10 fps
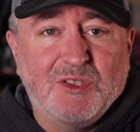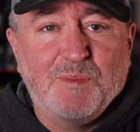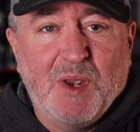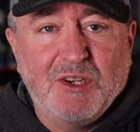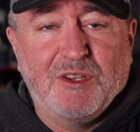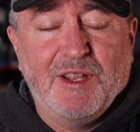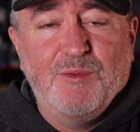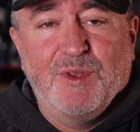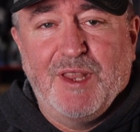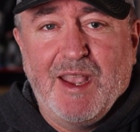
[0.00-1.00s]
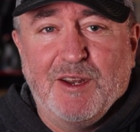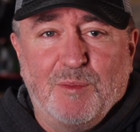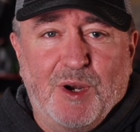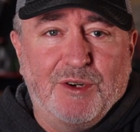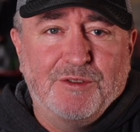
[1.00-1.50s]
especially when the
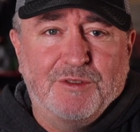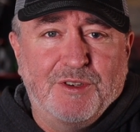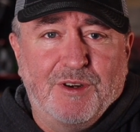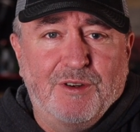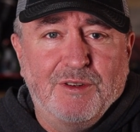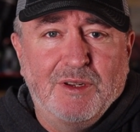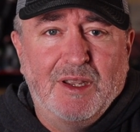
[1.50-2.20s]
handlebars are turned.